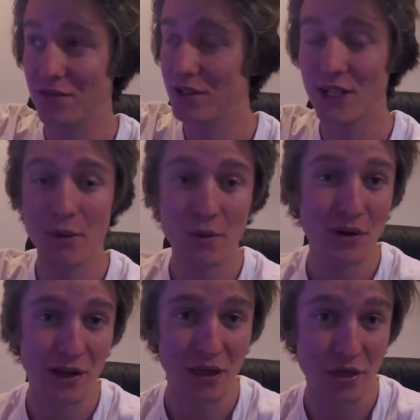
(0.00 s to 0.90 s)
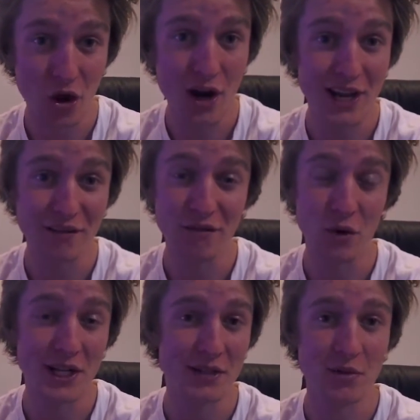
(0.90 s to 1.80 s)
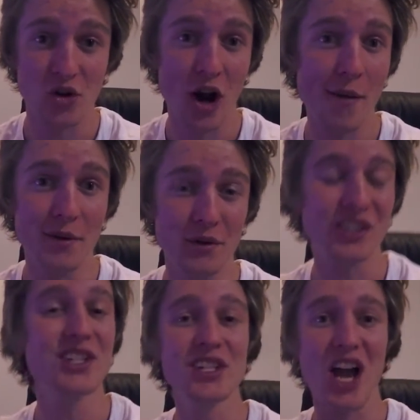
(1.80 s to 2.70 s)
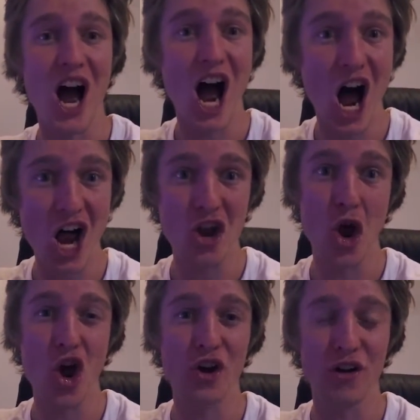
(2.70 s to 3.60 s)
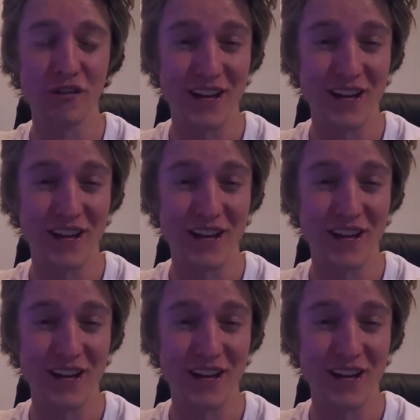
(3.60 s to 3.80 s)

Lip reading: somewhere between like 30 and 40 subscribers, which is just unheard of.